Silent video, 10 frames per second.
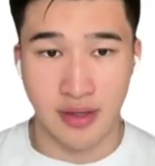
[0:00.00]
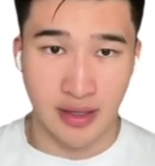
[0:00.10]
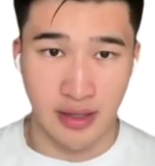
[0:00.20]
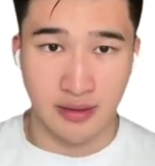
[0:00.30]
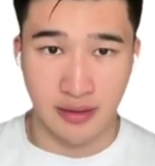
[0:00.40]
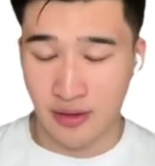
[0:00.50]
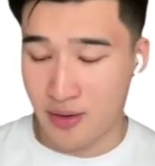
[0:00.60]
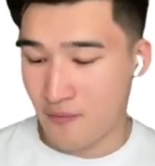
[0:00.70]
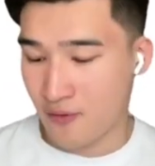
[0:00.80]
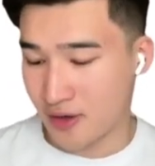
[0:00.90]
And,
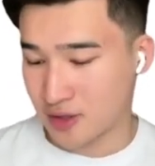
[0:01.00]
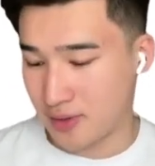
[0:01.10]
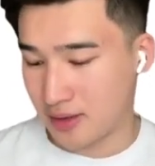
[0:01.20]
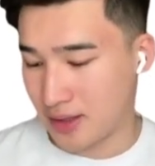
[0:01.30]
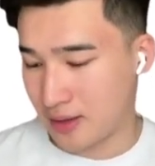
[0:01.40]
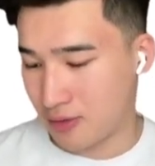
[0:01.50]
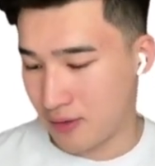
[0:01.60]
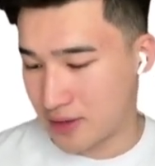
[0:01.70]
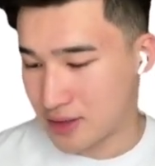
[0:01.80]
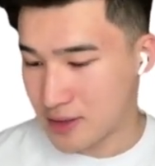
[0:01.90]
I've already explained that
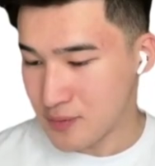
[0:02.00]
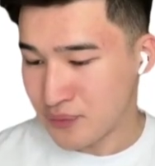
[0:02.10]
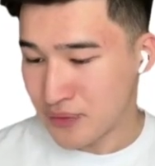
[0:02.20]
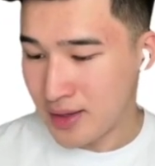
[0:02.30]
previously.